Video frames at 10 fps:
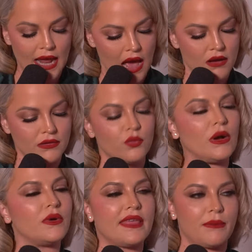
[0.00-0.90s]
now,
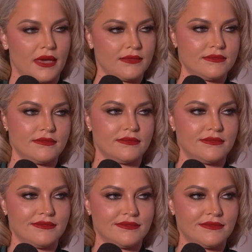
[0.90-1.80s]
what would they be?
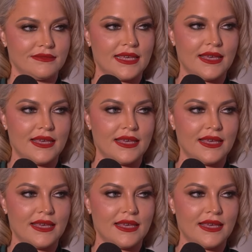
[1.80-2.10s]
Like